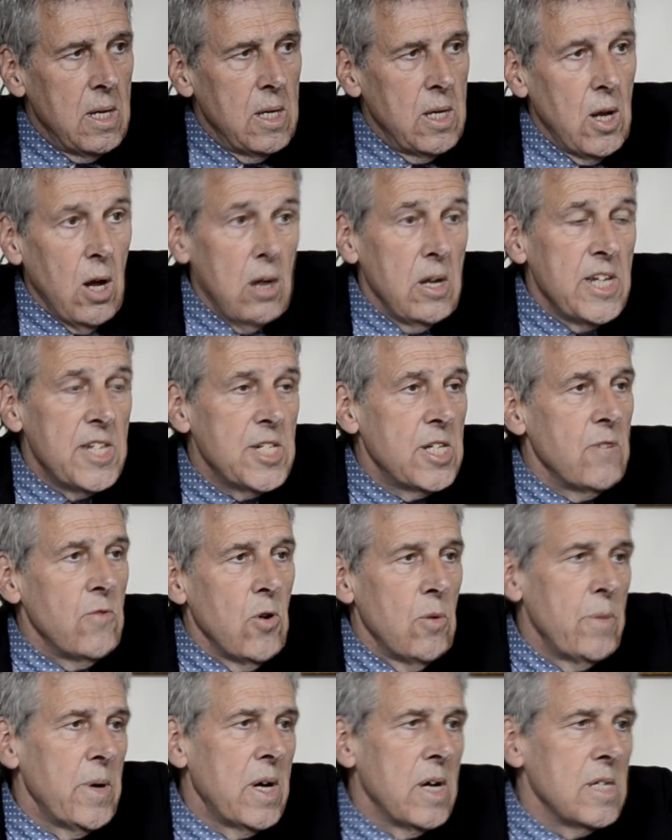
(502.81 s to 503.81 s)
Not least of
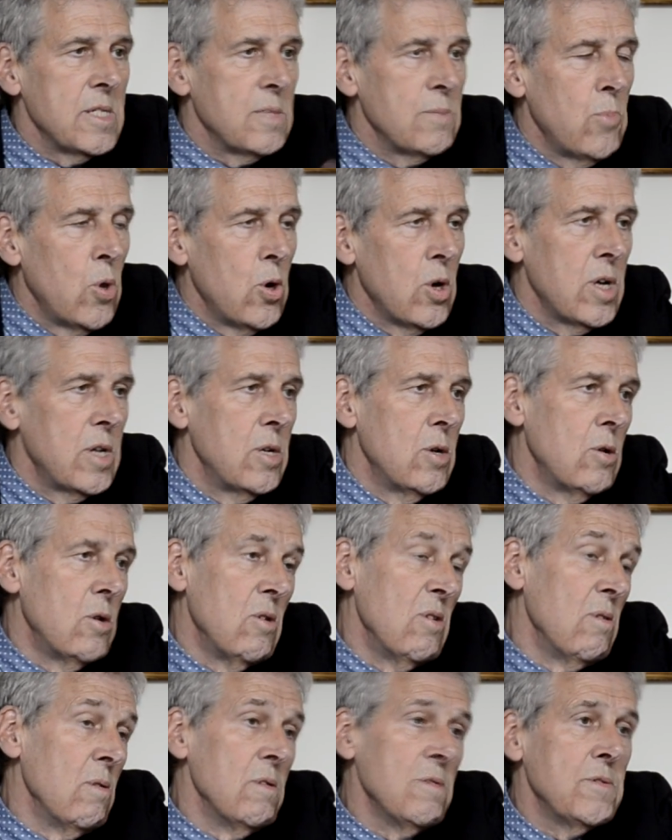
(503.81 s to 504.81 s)
all because
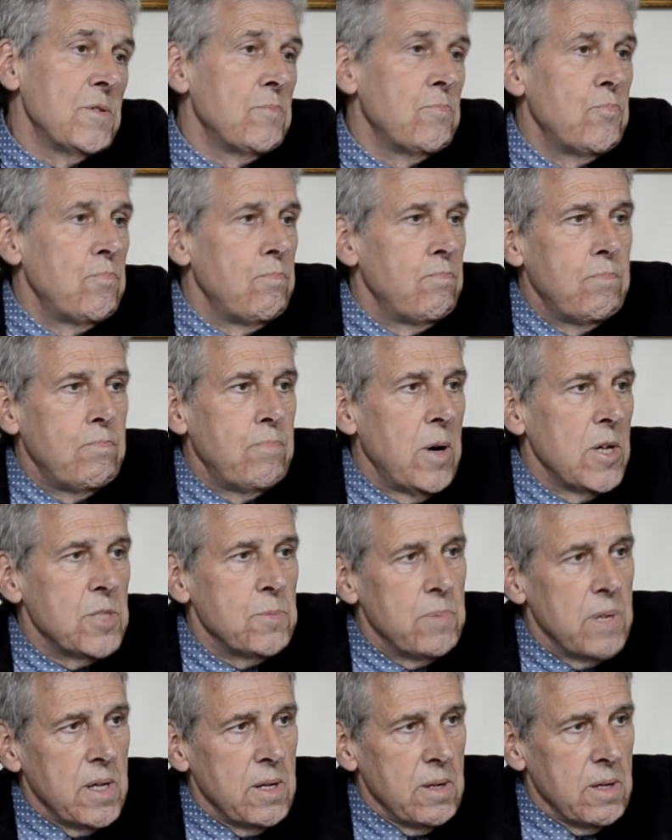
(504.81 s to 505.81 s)
Morganhall has
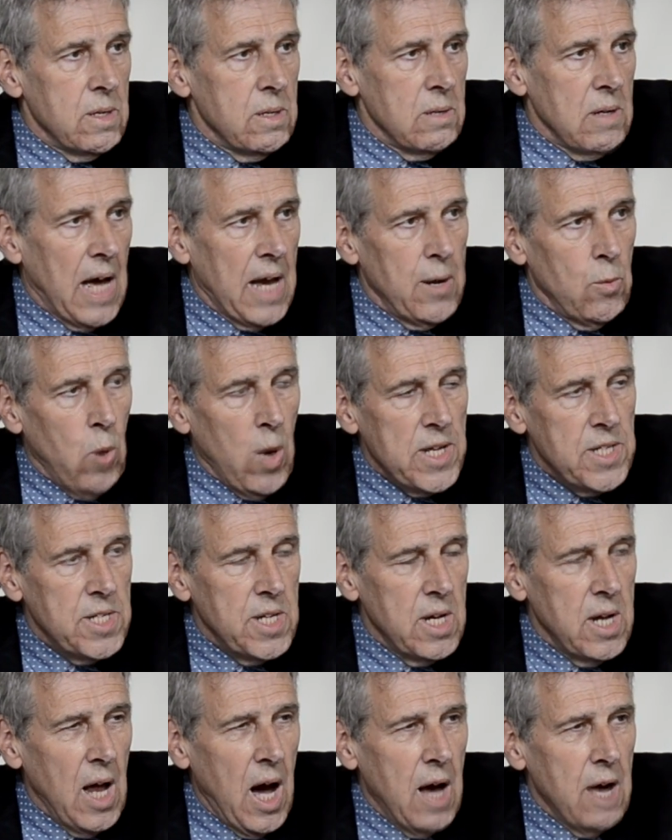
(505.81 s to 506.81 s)
possibly had a
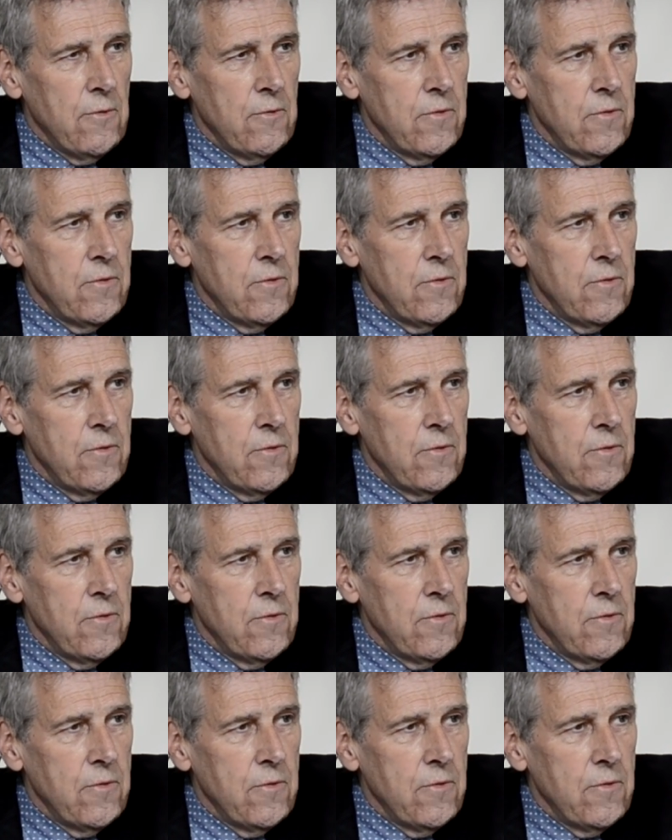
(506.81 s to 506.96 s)
wasted life.